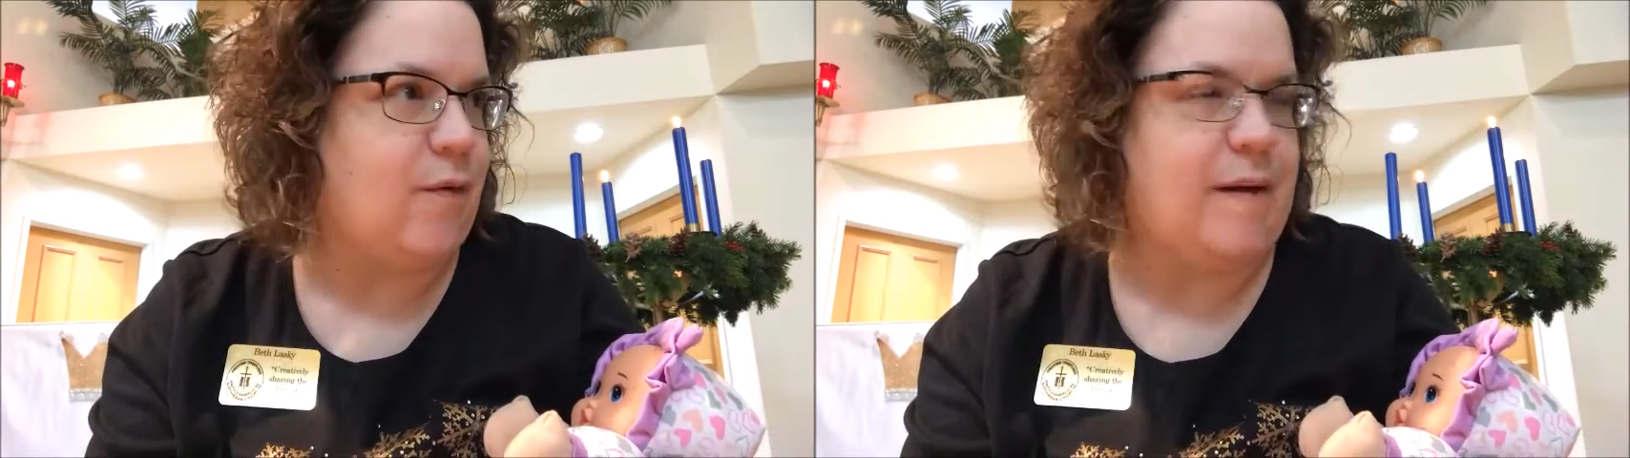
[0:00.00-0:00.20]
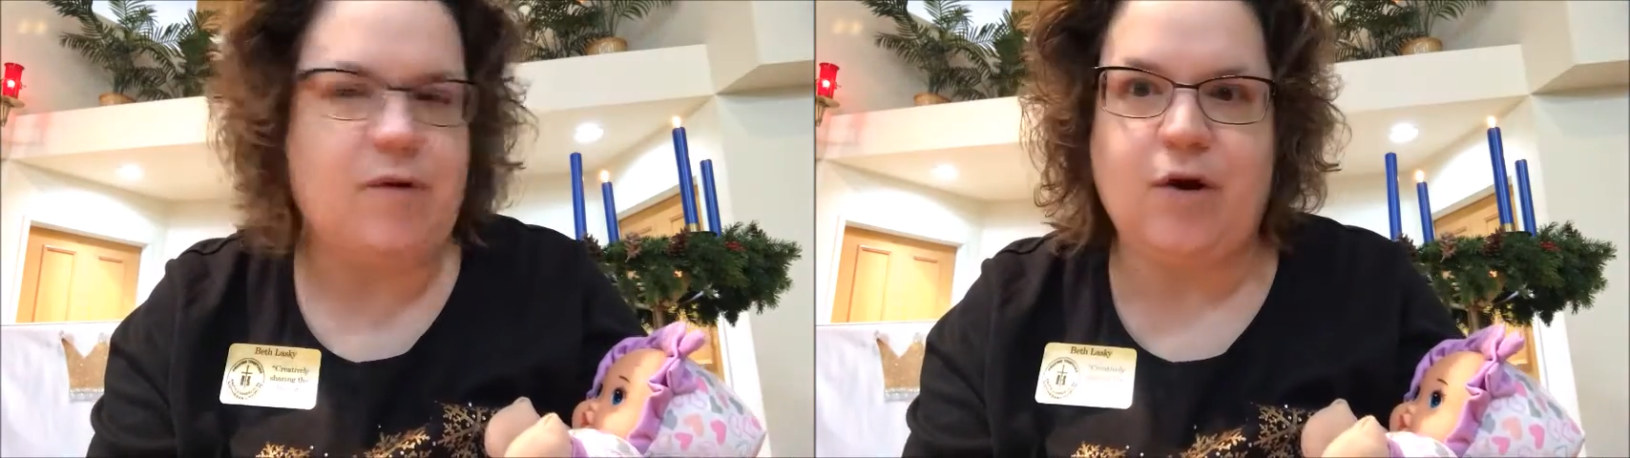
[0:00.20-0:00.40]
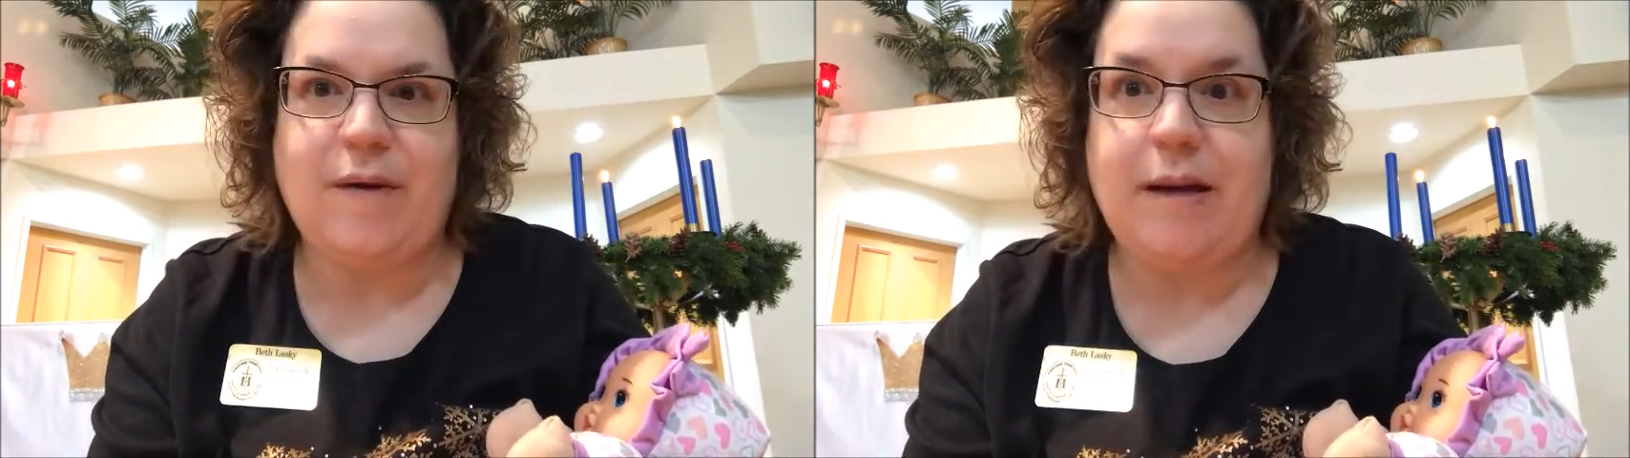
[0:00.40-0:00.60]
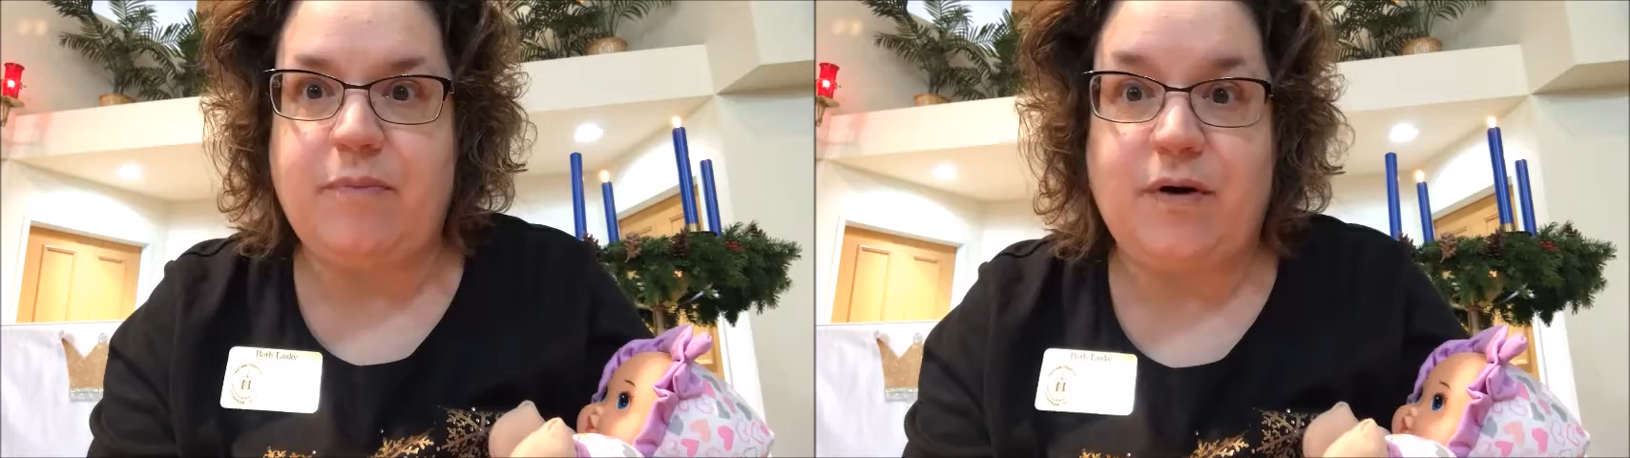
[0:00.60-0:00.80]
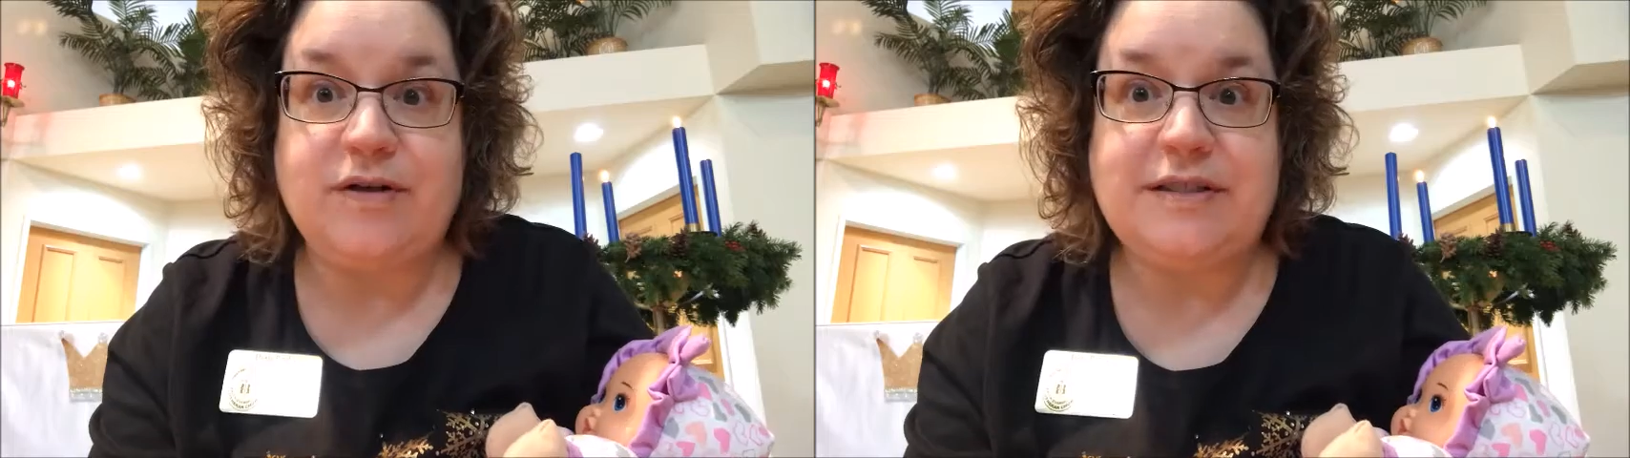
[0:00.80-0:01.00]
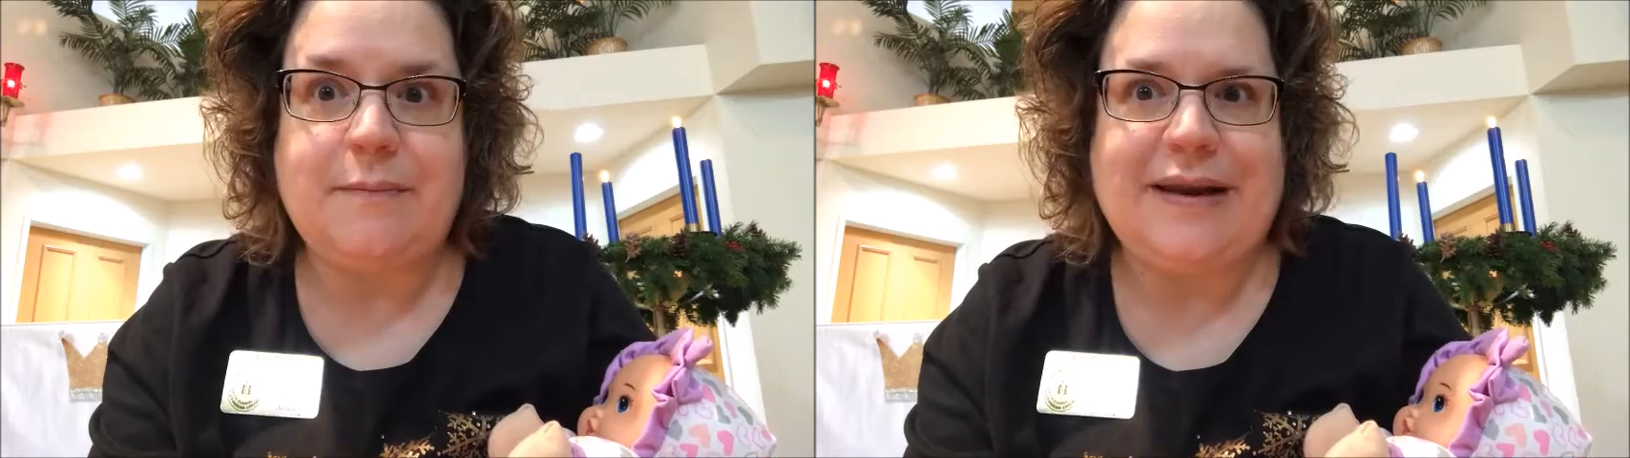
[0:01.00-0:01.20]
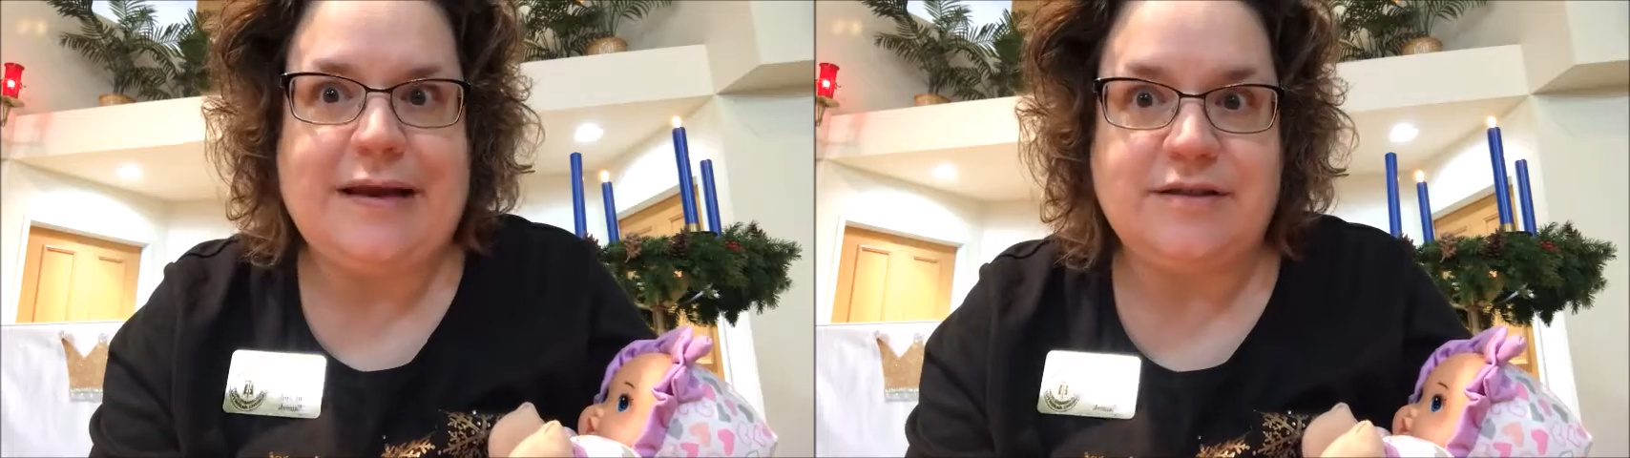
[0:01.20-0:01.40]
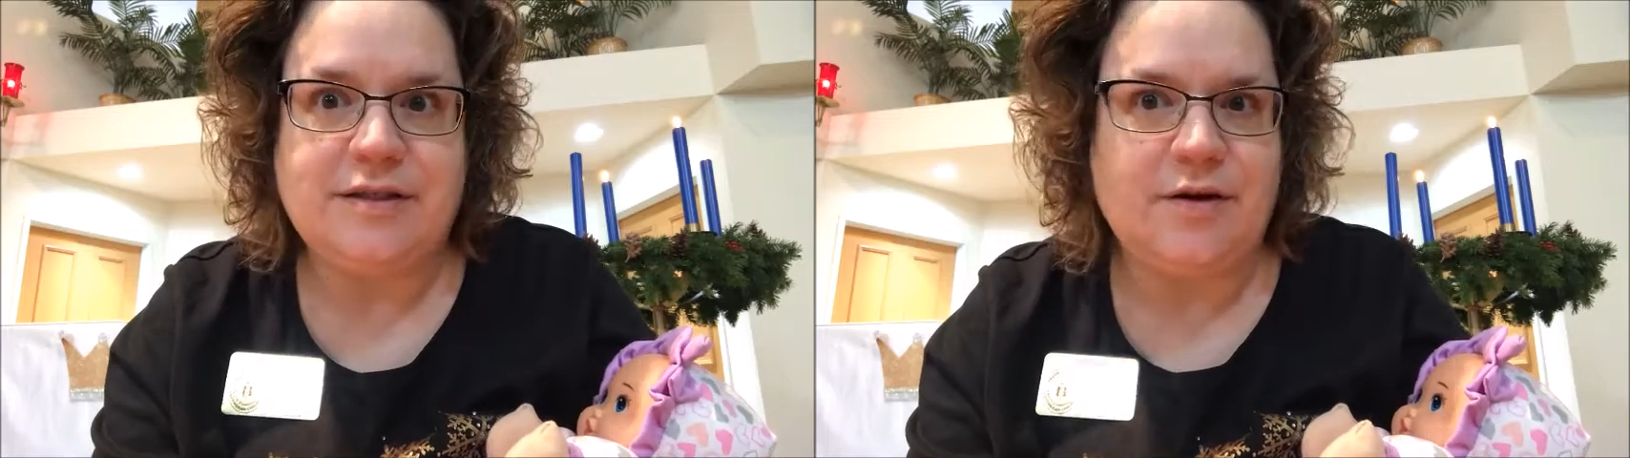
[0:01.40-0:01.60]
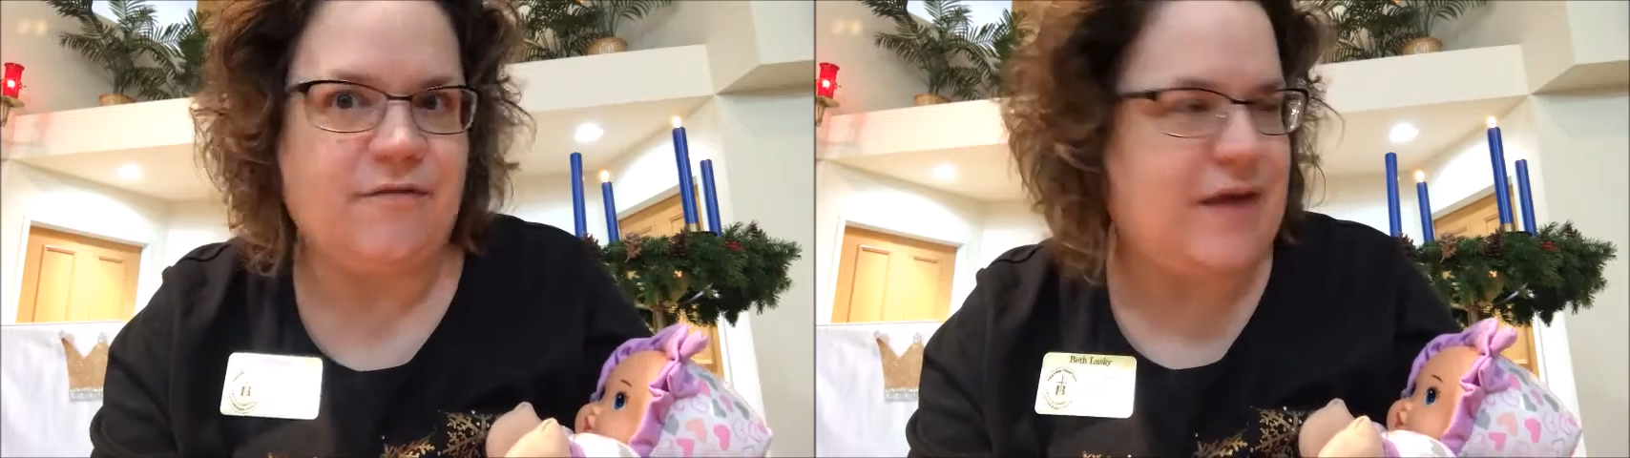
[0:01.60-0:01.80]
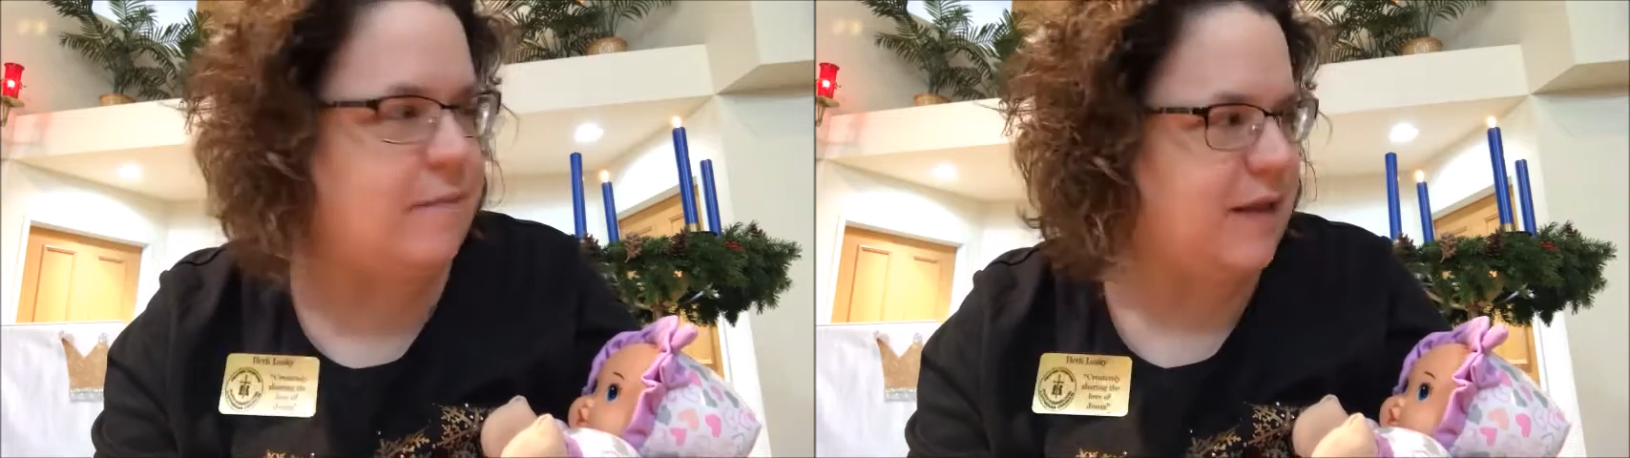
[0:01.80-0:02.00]
grandma or grandpa or somebody else in your
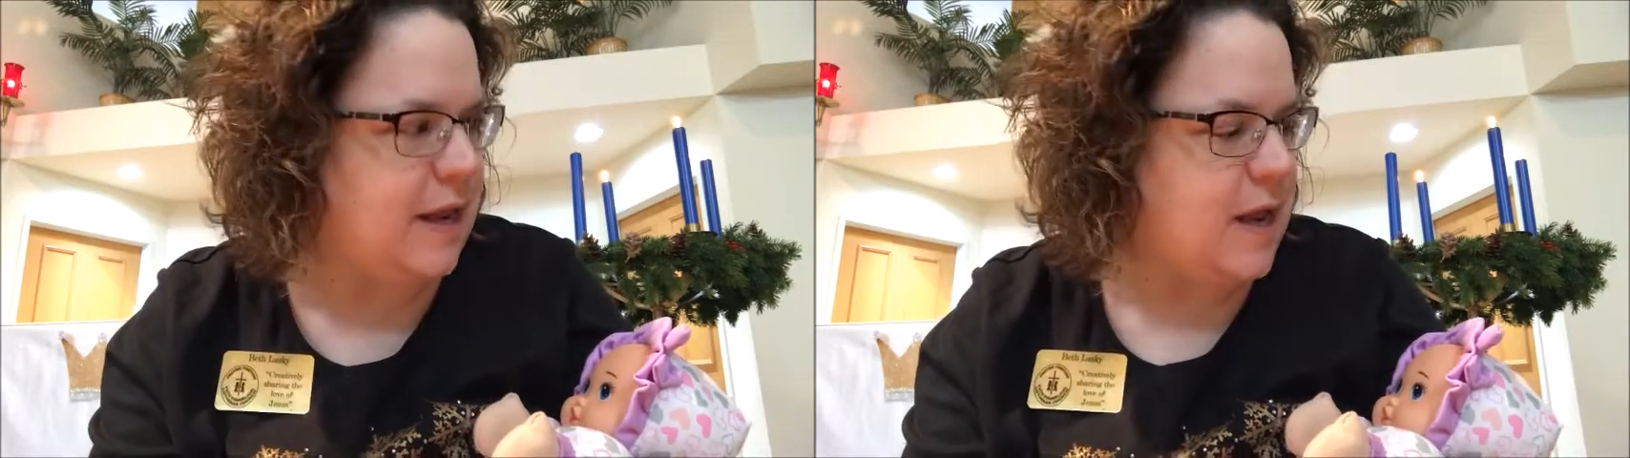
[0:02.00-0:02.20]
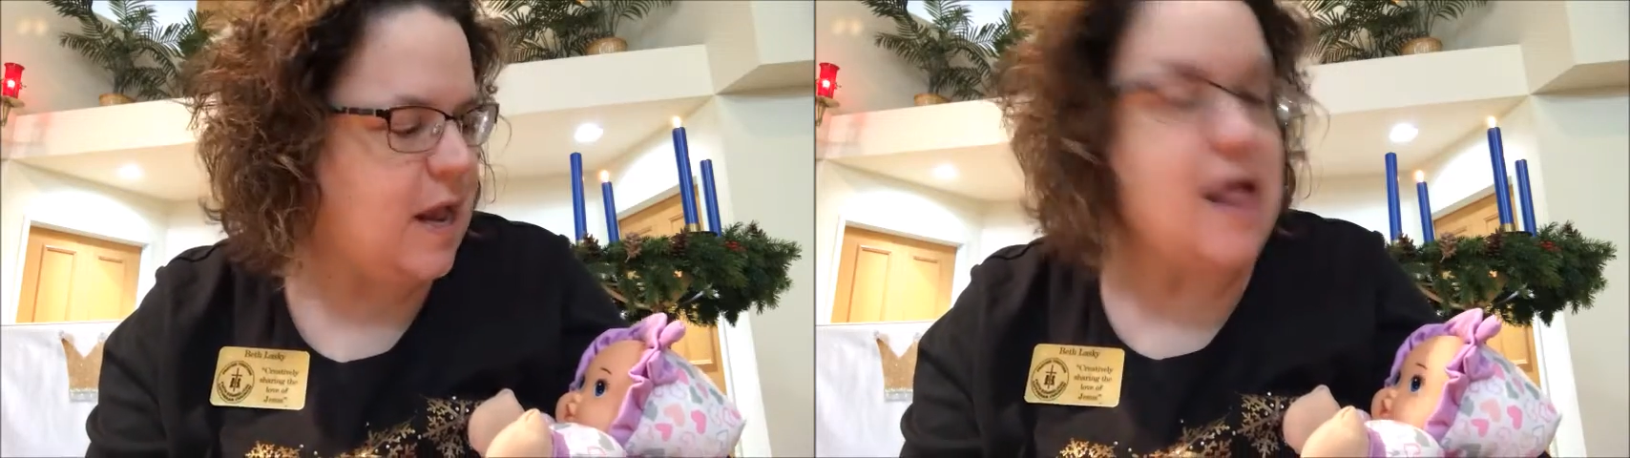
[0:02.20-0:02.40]
family,